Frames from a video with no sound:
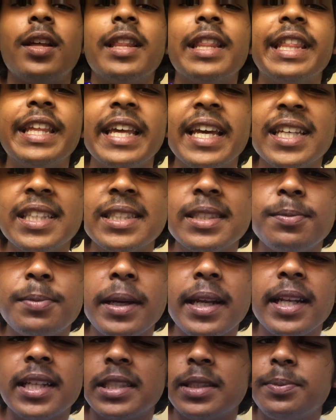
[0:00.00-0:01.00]
The S
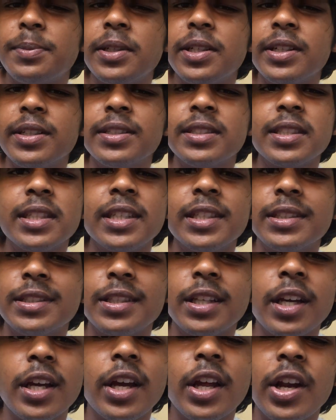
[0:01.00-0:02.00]
Pen experience
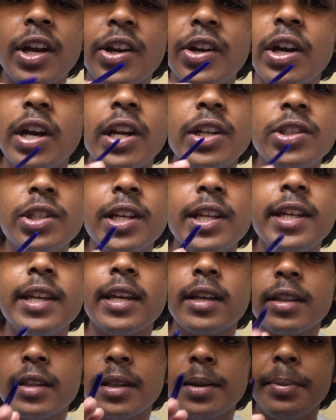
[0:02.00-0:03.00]
is
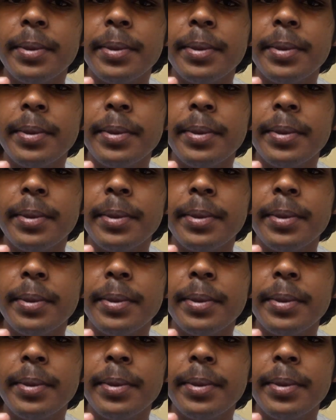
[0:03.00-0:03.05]
literally the